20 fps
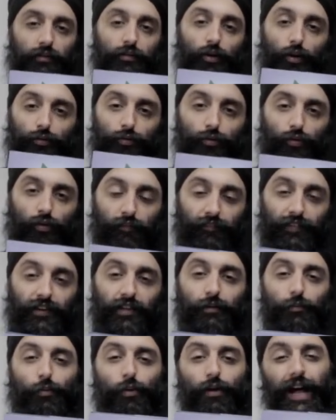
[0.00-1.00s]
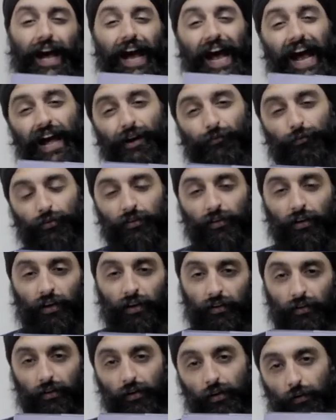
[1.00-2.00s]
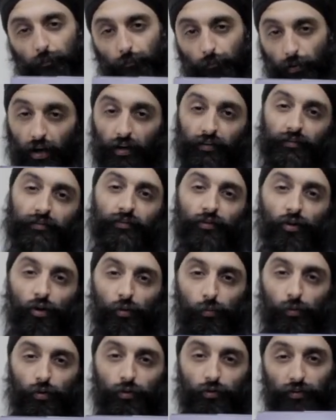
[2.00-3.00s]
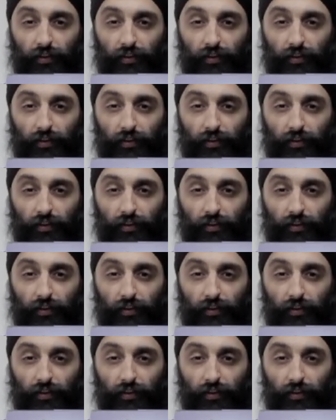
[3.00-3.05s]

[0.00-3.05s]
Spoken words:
It's also available at Amazon, Barnes & Noble.